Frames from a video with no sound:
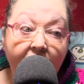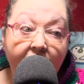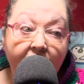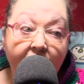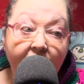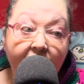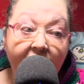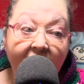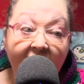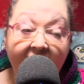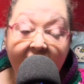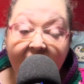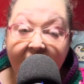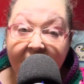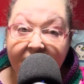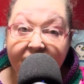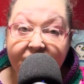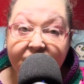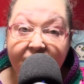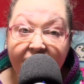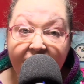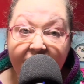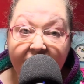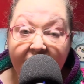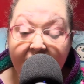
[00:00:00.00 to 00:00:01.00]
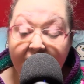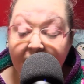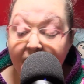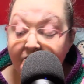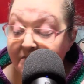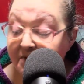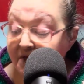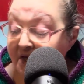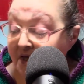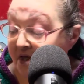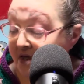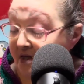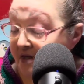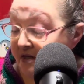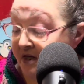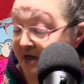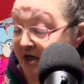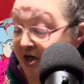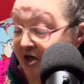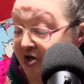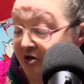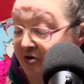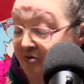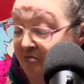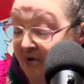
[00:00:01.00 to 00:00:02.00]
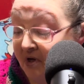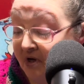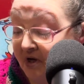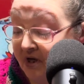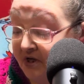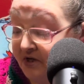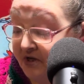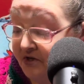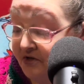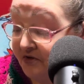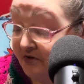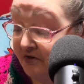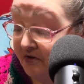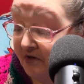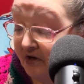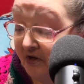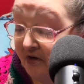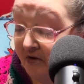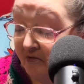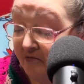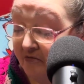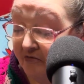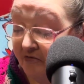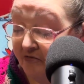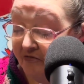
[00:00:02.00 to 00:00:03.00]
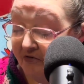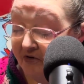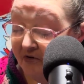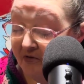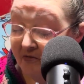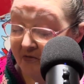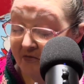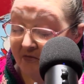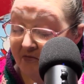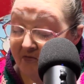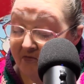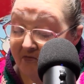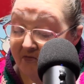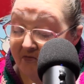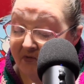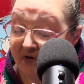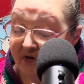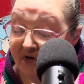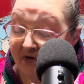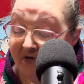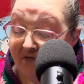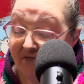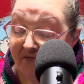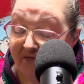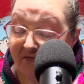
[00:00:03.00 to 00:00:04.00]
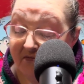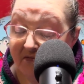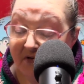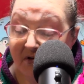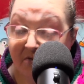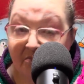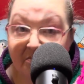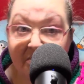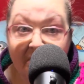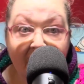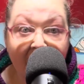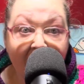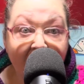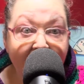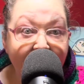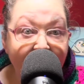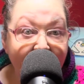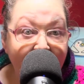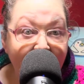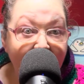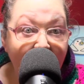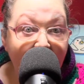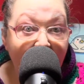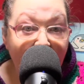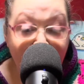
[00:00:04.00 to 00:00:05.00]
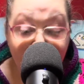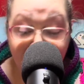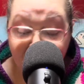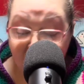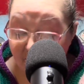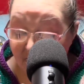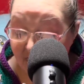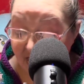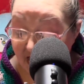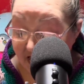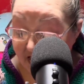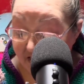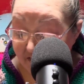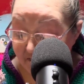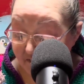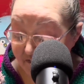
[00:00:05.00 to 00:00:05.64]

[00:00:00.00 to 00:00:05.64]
blankets in there that you might feel obliged to have a look at.